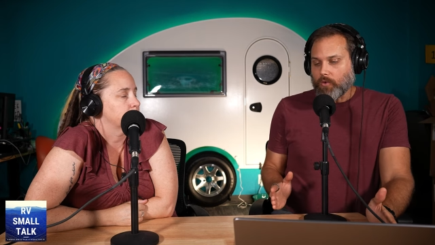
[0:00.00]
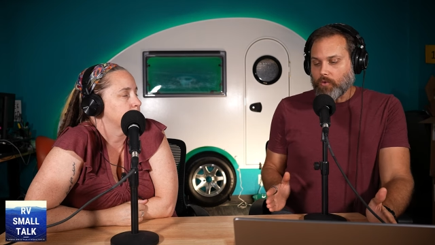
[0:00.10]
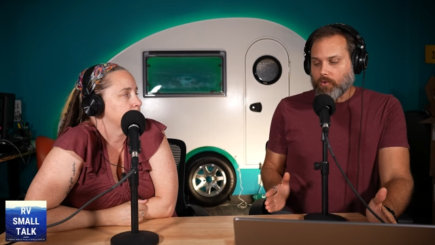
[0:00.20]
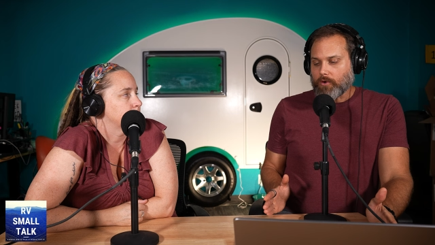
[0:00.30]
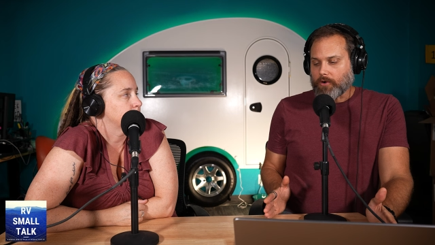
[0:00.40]

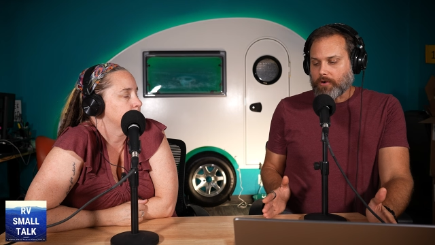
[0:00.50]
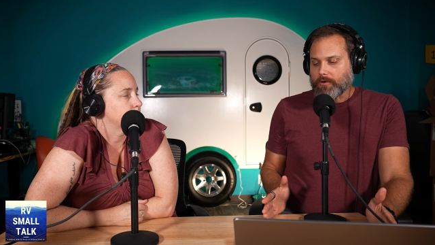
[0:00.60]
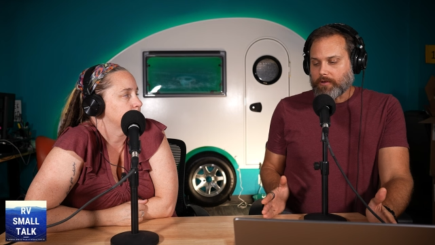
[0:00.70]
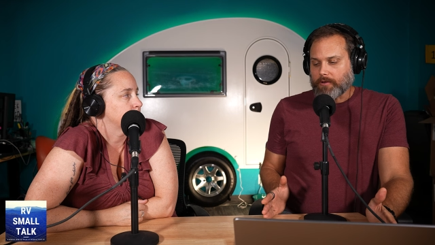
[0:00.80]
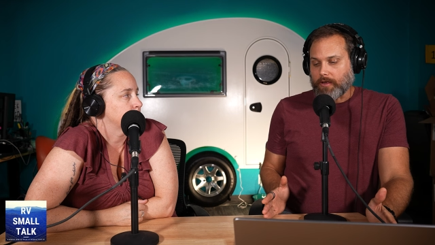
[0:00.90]
Speaker 1: or
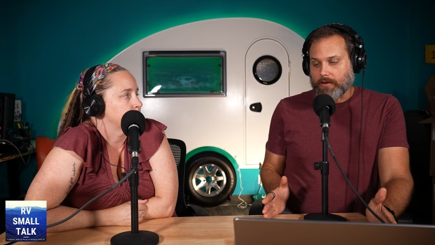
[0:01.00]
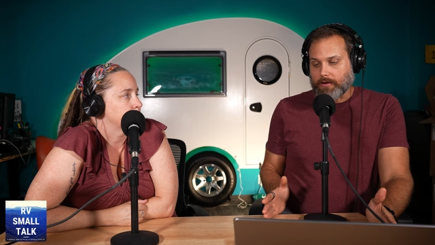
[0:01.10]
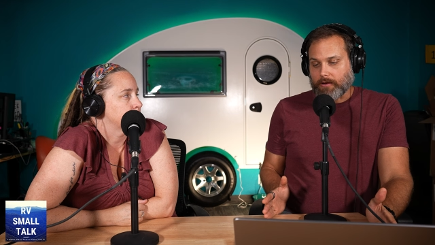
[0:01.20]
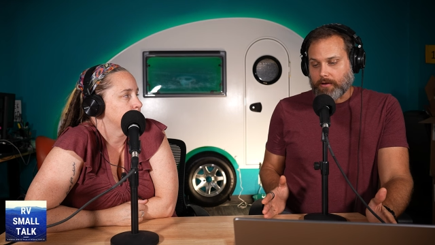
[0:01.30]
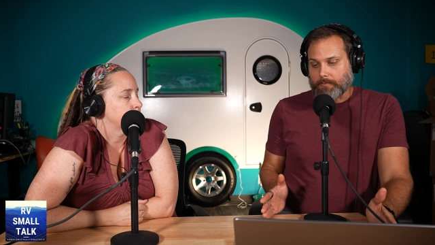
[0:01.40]
eh,
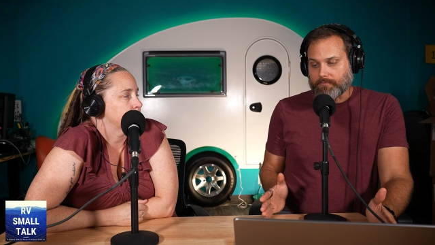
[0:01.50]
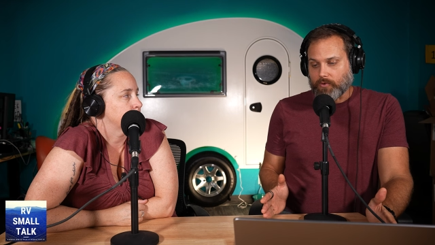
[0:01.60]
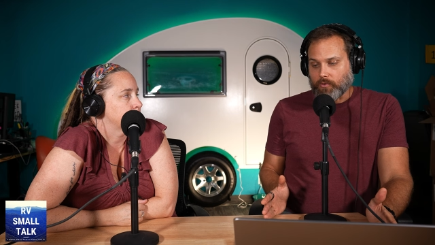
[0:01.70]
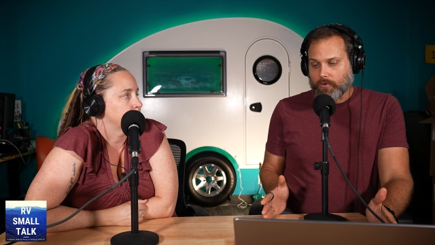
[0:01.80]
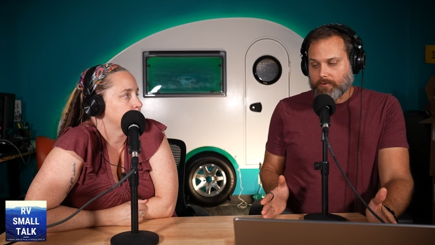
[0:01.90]
um,
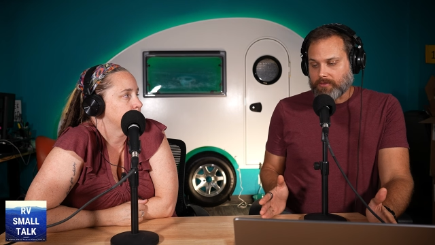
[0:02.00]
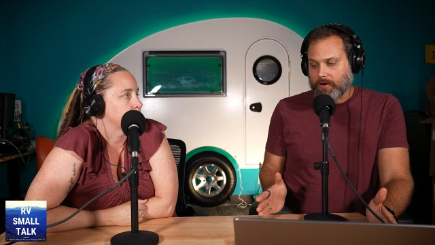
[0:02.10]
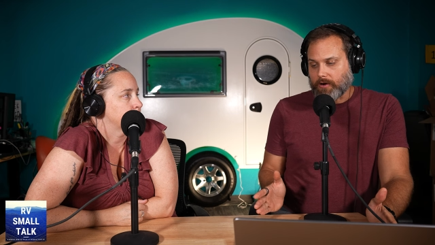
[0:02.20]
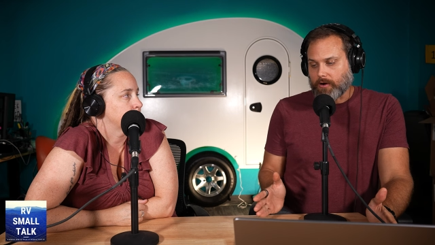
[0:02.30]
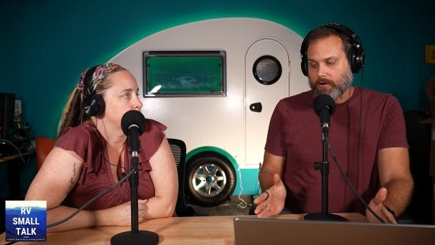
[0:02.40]
or
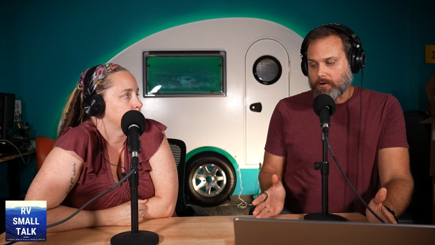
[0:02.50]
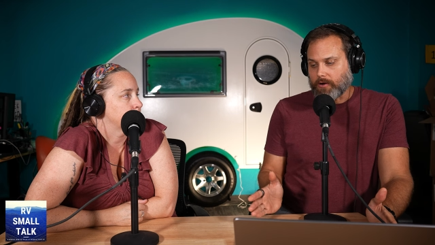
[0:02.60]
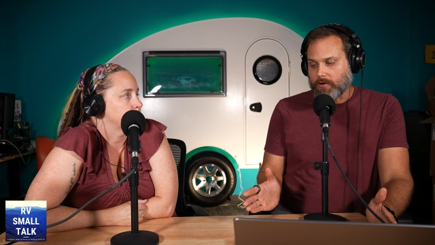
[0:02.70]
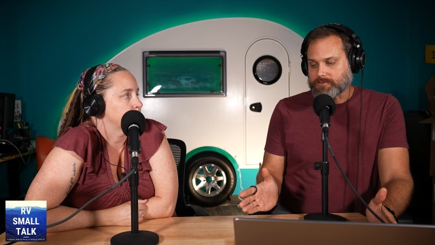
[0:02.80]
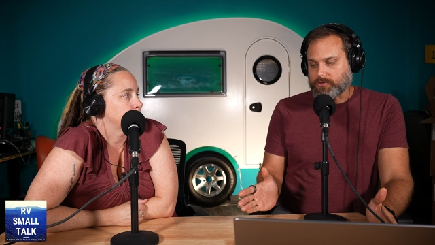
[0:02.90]
they're
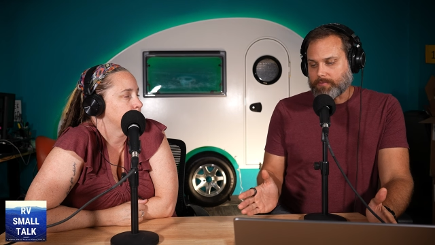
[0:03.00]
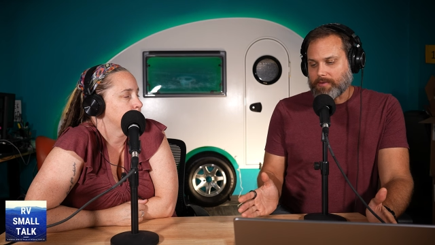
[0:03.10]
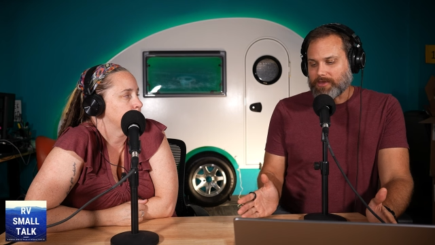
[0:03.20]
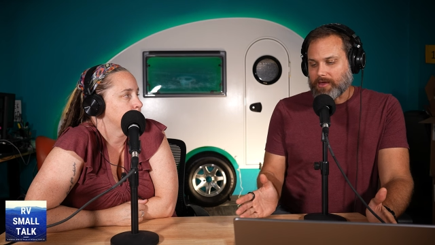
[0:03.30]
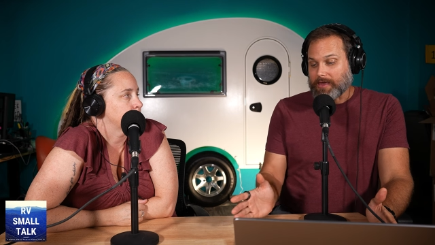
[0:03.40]
also
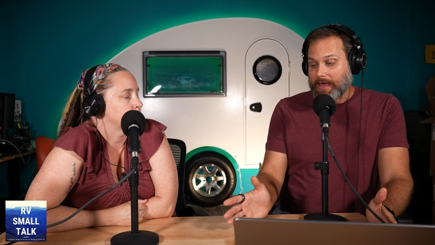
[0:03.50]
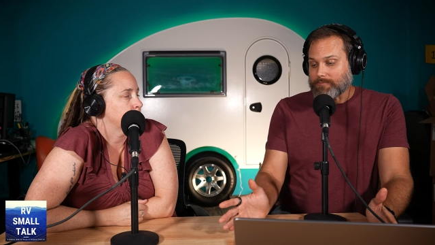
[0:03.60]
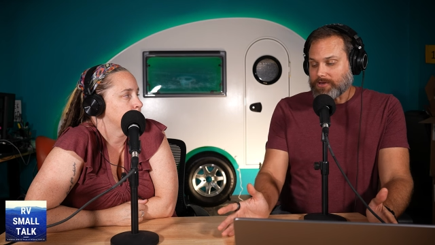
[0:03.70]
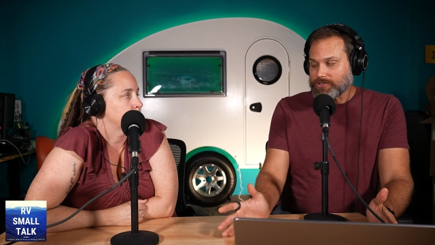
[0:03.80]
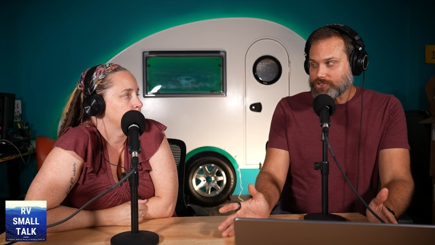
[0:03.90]
maybe a
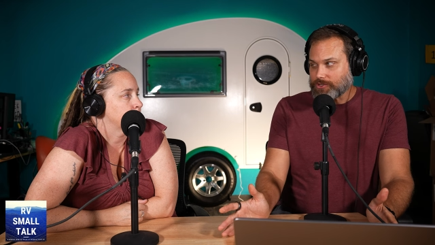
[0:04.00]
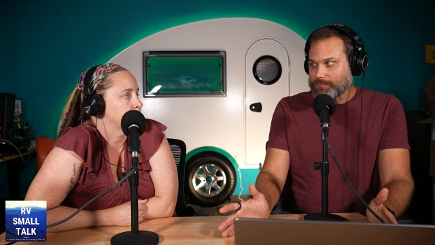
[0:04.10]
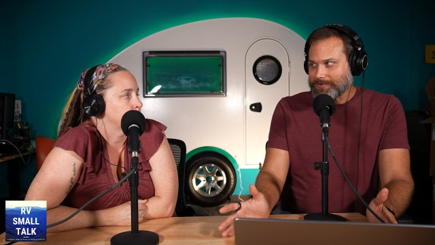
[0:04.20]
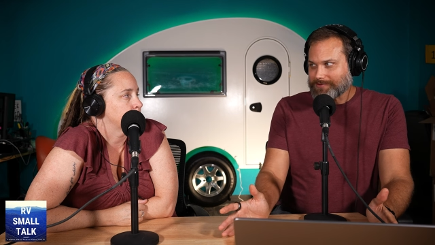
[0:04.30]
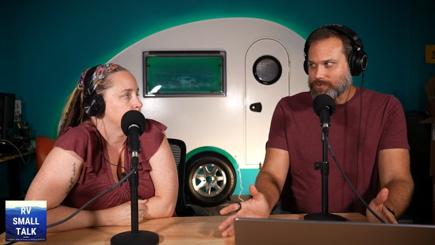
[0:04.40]

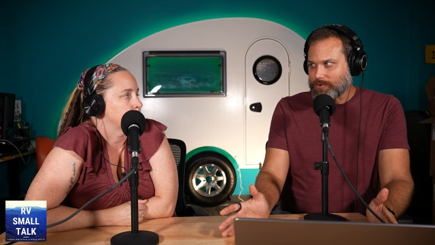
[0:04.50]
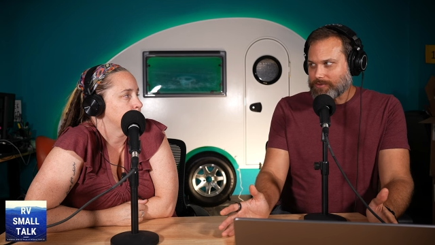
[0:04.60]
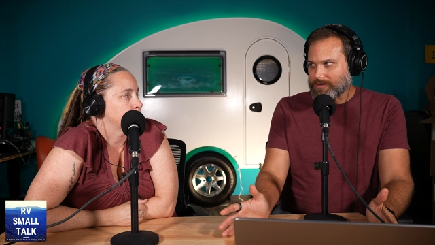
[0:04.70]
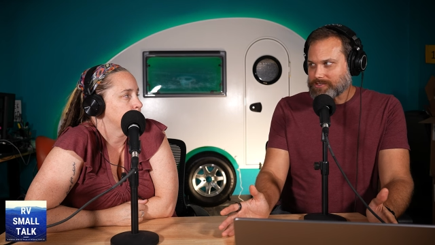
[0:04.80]
gamemanship sort of thing.